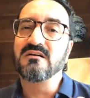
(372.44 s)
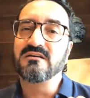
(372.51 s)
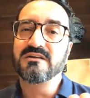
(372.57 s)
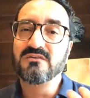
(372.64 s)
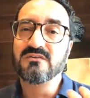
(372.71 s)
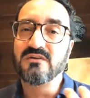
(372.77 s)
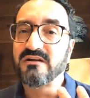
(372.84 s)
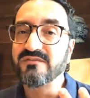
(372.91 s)

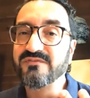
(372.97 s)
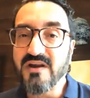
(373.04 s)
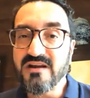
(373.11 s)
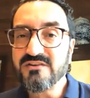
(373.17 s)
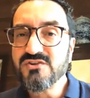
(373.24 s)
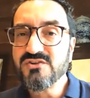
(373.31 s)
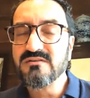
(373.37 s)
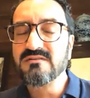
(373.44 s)
like a
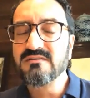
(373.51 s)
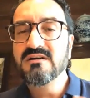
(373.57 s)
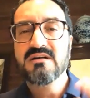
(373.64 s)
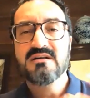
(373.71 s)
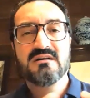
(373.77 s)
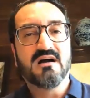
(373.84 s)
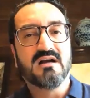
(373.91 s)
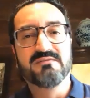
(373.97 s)
fracture,
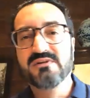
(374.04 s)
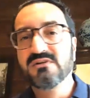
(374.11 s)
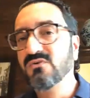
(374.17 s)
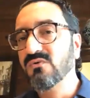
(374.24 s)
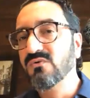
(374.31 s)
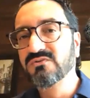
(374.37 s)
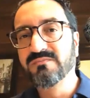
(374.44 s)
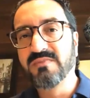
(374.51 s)
I will
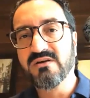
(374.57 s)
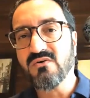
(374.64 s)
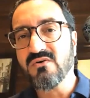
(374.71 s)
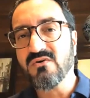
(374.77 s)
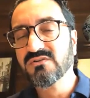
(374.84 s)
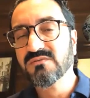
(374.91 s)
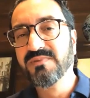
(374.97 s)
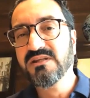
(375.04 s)
go to my
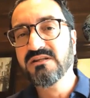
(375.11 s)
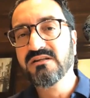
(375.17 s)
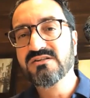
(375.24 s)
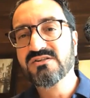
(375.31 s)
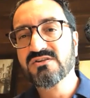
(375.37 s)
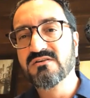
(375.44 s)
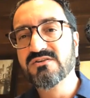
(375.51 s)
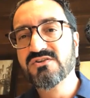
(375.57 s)
orthopedic
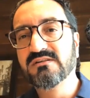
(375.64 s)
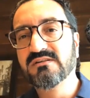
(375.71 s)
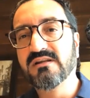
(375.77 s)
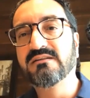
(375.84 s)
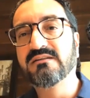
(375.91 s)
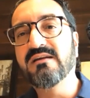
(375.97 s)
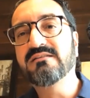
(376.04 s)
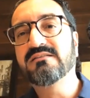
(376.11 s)
surgeon.
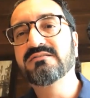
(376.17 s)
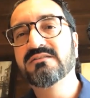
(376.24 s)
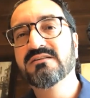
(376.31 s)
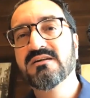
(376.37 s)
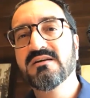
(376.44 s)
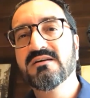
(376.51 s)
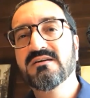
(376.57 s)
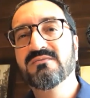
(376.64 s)
And yet,
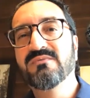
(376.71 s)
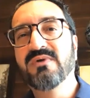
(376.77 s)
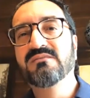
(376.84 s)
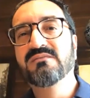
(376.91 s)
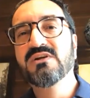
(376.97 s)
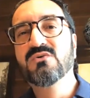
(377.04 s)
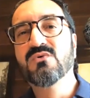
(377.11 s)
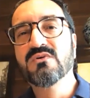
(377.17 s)
when
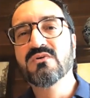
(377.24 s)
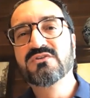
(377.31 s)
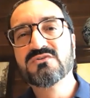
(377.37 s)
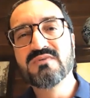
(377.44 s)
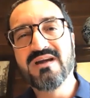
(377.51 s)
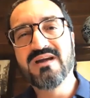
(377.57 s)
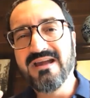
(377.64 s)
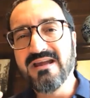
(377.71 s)
we go
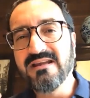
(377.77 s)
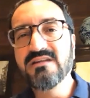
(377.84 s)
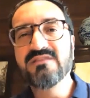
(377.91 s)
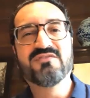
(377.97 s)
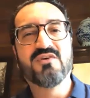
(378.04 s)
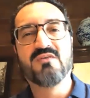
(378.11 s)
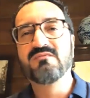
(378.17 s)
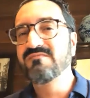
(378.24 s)
through any
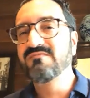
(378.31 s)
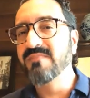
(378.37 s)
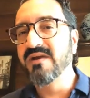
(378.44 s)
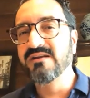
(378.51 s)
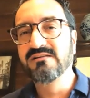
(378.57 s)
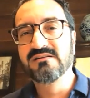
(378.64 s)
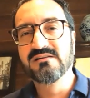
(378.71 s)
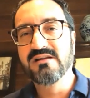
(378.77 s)
form of
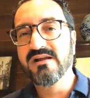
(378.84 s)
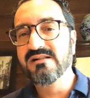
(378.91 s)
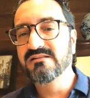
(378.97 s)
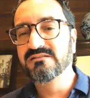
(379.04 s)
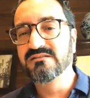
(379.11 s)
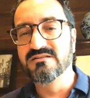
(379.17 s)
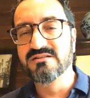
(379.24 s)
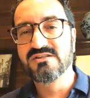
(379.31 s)
mental
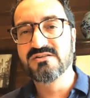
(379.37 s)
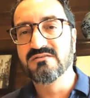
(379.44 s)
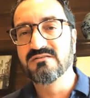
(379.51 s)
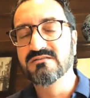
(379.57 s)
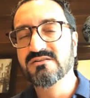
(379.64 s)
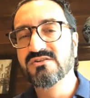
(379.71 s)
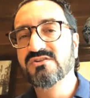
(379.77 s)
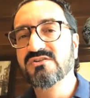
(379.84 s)
health
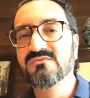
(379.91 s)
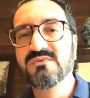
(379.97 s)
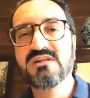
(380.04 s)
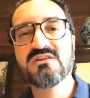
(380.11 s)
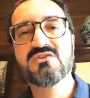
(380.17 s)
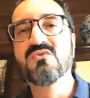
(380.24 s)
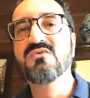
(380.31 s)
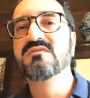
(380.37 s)
concerns, we
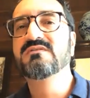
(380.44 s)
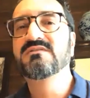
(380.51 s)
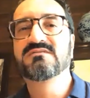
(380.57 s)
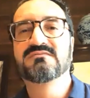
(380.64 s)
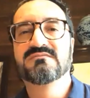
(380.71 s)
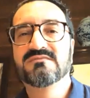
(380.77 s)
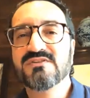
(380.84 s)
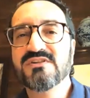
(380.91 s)
don't
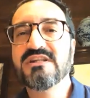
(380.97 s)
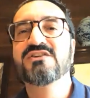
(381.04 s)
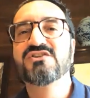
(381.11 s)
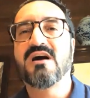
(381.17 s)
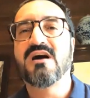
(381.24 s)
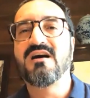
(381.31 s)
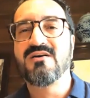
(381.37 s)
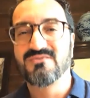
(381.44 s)
reach
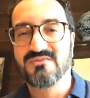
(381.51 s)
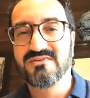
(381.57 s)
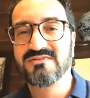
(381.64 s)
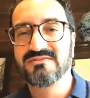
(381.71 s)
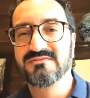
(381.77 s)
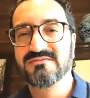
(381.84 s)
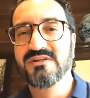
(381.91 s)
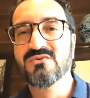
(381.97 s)
out.
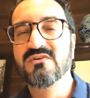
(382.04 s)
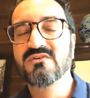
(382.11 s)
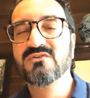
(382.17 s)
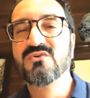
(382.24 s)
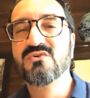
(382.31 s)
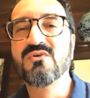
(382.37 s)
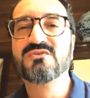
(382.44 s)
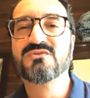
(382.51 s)
We don't
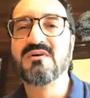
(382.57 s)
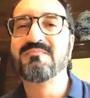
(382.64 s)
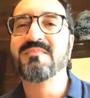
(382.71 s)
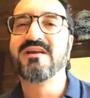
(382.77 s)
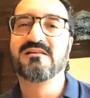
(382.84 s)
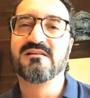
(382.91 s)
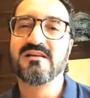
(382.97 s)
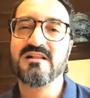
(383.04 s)
go to a
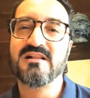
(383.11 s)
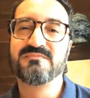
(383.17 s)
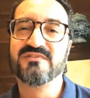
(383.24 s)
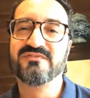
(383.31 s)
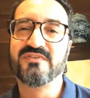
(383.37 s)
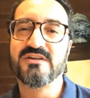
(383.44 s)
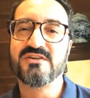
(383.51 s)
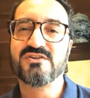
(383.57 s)
mental health
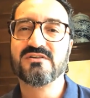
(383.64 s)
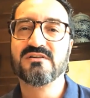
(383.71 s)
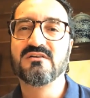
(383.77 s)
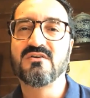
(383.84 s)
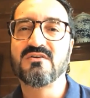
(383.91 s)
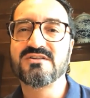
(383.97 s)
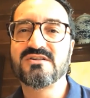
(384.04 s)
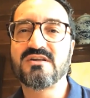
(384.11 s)
professional
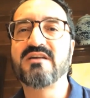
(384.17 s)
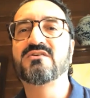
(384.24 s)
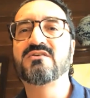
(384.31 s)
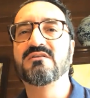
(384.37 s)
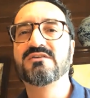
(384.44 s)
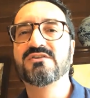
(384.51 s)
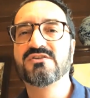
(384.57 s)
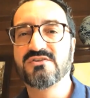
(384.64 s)
or a
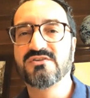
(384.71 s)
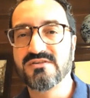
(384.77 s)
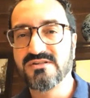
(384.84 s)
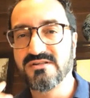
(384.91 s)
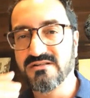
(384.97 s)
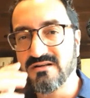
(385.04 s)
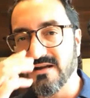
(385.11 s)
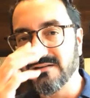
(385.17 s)
psychologist or a
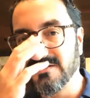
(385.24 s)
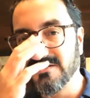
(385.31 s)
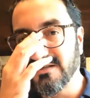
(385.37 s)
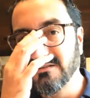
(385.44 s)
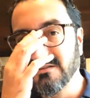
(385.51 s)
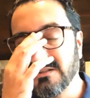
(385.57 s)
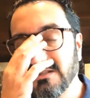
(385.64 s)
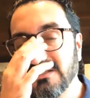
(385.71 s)
psychiatrist.
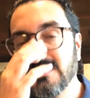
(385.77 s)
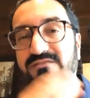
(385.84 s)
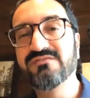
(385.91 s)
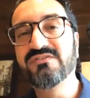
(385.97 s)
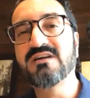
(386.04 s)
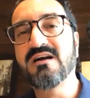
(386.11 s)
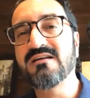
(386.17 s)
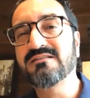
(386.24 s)
And the reason
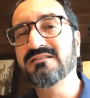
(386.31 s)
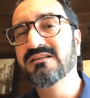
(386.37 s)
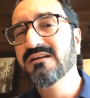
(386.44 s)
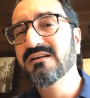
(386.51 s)
for that